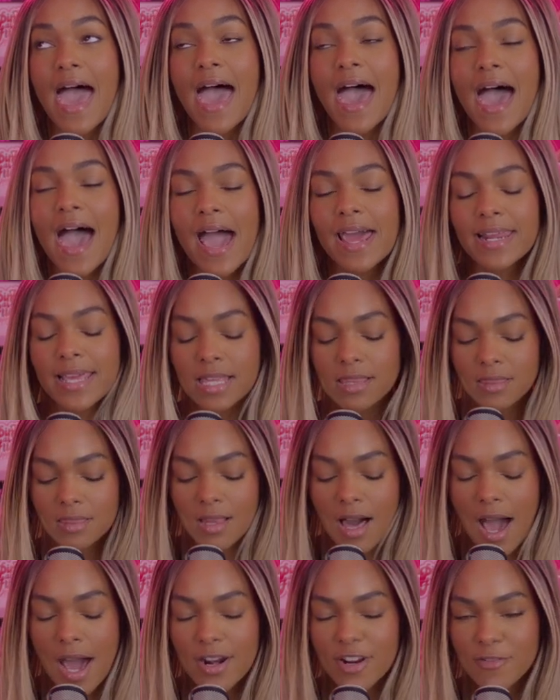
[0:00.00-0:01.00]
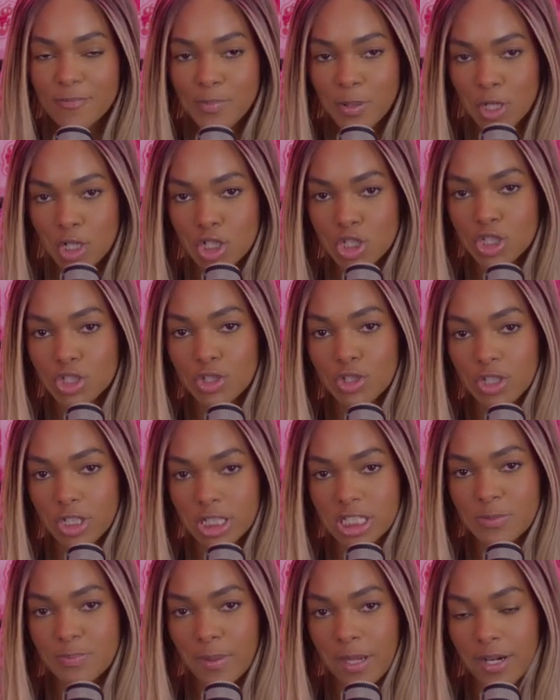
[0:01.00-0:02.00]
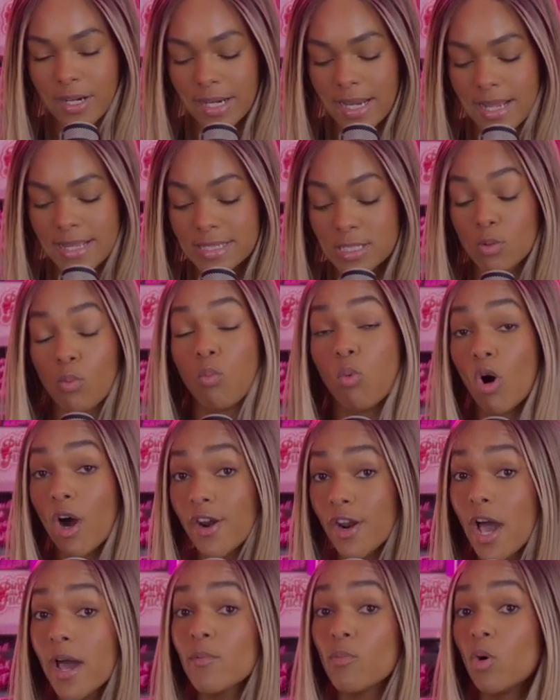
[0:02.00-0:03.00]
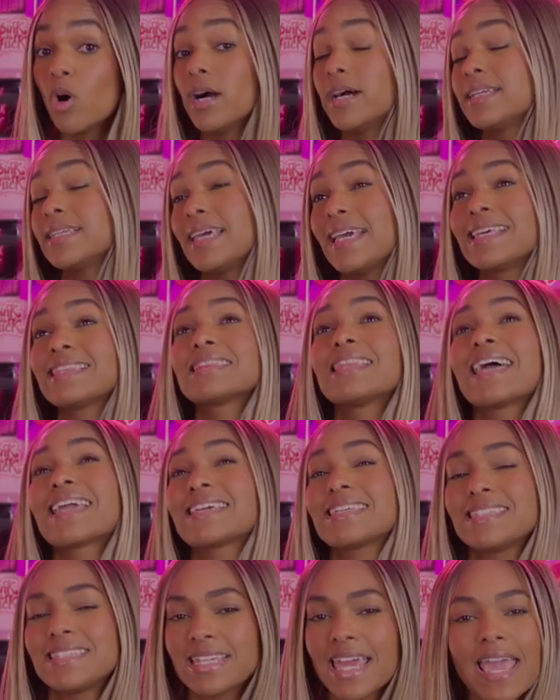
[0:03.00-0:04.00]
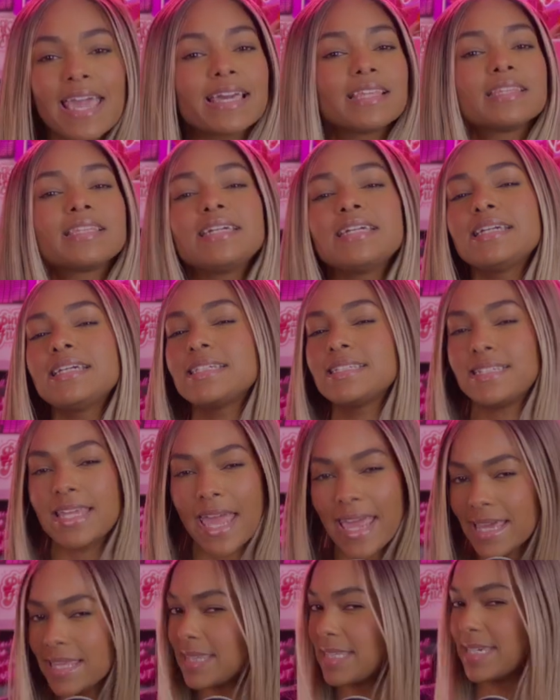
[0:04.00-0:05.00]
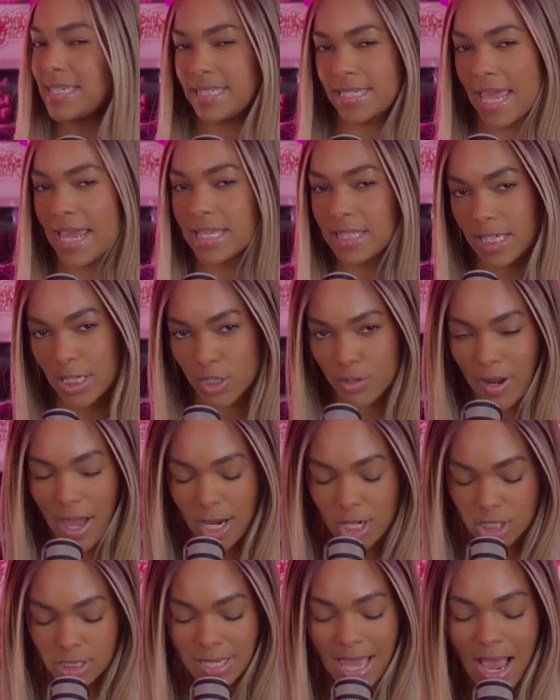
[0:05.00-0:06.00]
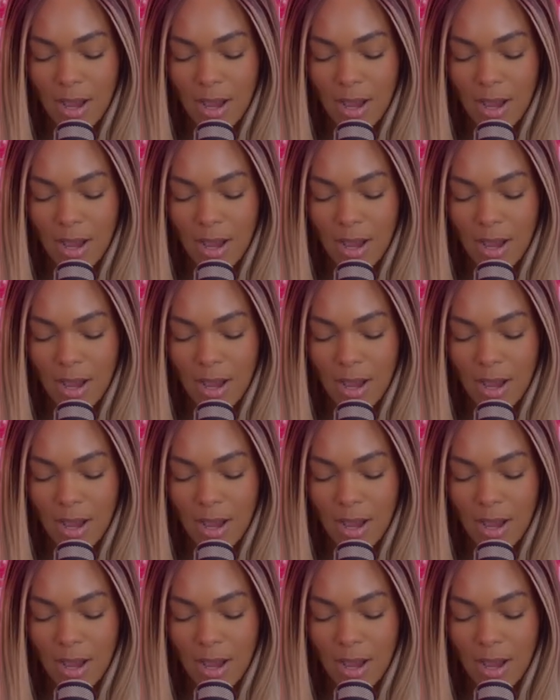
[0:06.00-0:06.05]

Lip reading: had a lot of personal experience one-on-one in like daily interactions.